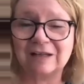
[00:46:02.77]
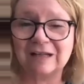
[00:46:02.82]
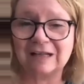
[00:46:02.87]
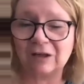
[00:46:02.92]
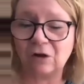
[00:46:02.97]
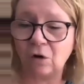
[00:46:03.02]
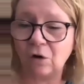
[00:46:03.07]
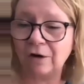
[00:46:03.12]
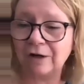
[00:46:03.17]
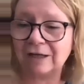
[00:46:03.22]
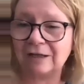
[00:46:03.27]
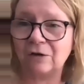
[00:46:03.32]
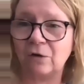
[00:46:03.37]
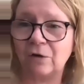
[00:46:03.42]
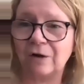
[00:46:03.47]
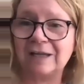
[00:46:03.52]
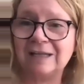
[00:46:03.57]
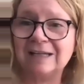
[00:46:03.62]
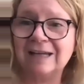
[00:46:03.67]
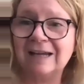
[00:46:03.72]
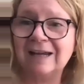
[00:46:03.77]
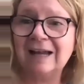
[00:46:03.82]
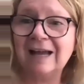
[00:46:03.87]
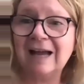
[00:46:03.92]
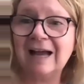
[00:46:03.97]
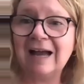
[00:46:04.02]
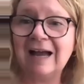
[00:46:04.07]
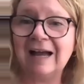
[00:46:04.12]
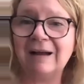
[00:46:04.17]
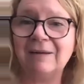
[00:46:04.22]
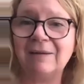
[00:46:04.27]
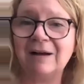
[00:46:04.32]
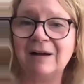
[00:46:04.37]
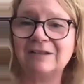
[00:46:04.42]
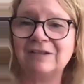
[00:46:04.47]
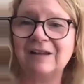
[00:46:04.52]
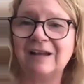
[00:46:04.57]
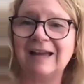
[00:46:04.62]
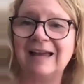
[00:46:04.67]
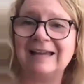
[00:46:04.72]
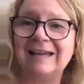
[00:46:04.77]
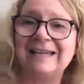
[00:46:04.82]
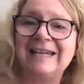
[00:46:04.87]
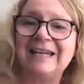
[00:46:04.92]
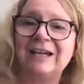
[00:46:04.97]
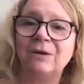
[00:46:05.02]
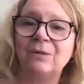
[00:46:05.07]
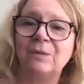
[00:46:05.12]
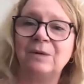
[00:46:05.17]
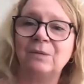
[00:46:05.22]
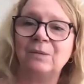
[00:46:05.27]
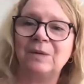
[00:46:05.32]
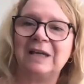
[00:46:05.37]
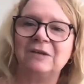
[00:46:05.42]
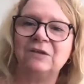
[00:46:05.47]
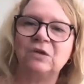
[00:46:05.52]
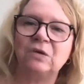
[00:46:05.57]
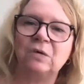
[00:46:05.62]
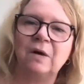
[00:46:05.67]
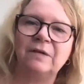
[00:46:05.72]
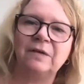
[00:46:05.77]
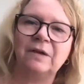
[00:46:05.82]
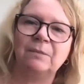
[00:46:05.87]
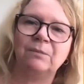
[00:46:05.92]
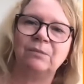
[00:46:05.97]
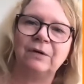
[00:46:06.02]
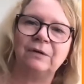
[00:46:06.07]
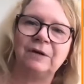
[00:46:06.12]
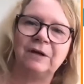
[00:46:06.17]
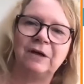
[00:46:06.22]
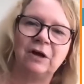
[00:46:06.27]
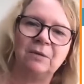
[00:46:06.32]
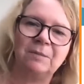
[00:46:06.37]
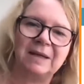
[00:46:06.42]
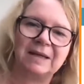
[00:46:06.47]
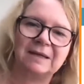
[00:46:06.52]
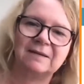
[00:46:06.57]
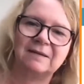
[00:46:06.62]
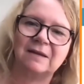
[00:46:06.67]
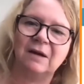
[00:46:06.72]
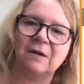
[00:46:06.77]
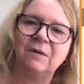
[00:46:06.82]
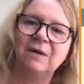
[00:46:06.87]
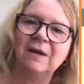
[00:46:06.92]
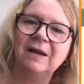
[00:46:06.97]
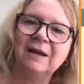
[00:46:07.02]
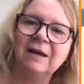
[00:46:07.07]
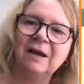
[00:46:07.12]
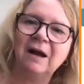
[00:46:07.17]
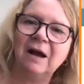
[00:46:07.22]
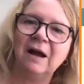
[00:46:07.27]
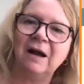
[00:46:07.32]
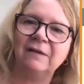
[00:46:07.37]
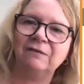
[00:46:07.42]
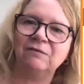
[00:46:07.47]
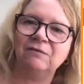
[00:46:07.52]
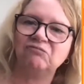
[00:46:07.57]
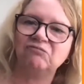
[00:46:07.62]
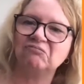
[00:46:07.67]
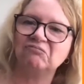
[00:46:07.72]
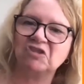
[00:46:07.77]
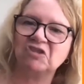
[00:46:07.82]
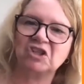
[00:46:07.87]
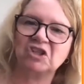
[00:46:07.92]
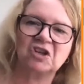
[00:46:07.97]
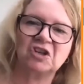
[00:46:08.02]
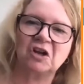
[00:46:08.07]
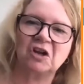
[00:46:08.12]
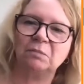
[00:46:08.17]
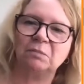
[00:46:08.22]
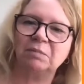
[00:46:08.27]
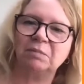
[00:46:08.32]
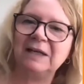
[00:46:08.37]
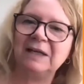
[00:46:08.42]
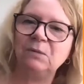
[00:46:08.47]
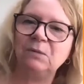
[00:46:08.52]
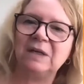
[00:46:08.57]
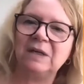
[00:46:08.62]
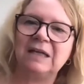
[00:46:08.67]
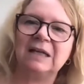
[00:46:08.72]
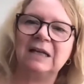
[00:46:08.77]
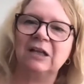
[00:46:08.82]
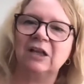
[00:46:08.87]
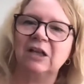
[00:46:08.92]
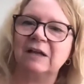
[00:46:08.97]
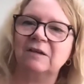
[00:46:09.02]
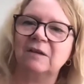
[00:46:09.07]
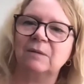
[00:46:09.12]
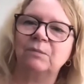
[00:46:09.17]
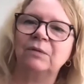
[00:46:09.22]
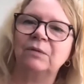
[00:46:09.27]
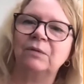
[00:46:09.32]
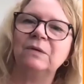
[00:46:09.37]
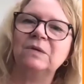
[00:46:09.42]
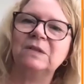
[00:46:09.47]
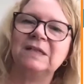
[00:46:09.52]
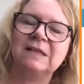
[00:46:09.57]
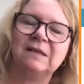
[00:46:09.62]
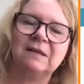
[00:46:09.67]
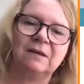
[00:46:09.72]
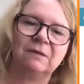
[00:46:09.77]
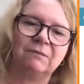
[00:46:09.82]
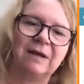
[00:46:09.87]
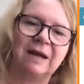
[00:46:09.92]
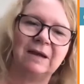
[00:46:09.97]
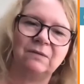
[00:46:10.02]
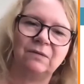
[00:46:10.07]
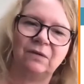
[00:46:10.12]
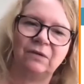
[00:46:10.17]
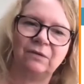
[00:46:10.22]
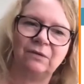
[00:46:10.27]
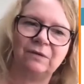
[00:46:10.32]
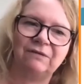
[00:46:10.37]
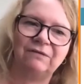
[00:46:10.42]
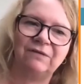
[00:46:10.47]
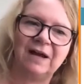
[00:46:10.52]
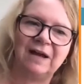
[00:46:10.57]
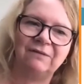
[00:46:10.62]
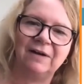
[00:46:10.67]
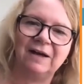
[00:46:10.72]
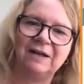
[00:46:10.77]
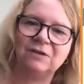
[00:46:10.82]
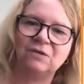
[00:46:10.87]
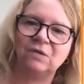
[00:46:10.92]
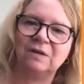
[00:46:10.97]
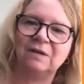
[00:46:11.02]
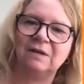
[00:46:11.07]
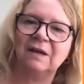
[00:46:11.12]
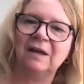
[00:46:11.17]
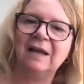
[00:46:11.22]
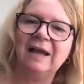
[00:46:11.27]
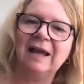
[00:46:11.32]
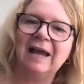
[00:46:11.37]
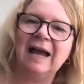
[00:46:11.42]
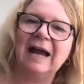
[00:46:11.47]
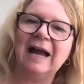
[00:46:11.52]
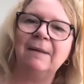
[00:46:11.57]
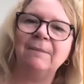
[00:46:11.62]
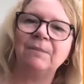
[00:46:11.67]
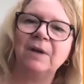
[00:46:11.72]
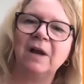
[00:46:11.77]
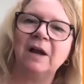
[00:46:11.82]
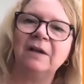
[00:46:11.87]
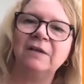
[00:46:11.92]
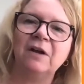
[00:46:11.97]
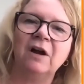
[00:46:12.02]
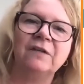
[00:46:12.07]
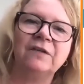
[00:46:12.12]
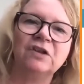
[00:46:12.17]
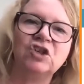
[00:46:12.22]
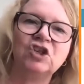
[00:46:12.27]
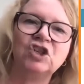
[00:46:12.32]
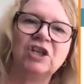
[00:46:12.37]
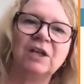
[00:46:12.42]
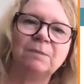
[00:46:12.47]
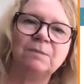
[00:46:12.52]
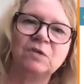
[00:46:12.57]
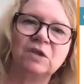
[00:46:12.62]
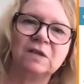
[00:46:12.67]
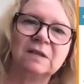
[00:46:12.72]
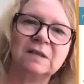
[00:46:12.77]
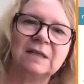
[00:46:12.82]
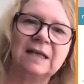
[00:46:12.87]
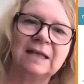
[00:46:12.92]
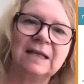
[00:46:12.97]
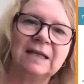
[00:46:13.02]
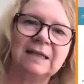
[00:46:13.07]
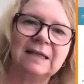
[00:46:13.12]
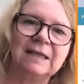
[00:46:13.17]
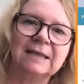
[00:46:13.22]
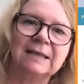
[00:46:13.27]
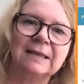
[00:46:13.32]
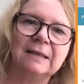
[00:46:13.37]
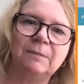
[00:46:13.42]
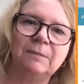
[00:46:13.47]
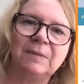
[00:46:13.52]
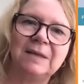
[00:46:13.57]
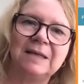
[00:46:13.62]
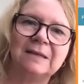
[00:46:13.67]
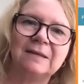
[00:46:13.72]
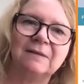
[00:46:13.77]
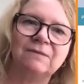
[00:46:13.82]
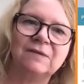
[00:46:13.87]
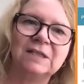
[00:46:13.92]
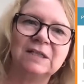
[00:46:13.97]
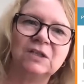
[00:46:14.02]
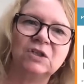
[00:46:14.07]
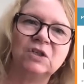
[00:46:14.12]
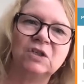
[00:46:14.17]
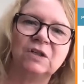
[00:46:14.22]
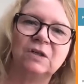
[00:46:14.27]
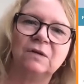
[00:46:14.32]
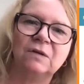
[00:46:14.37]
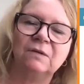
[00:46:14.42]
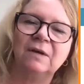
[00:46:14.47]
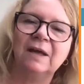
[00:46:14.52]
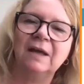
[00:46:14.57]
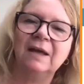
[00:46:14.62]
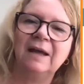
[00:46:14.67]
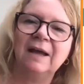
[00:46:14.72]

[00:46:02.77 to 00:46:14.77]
a little organoid. And here what we can do on the proteomics. So just on a plate, we can get lots of proteins, around 3,500. And on the chip, just taking this little piece of tissue,